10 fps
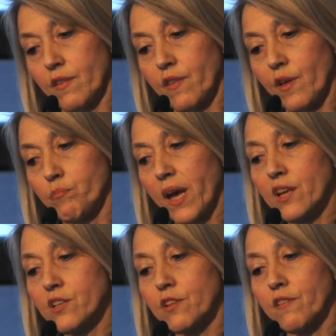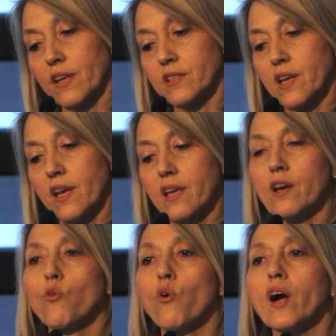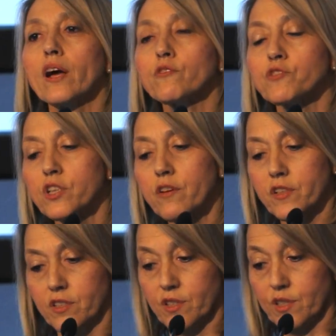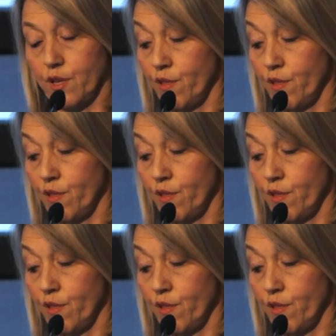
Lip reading: The page that they say what kind of services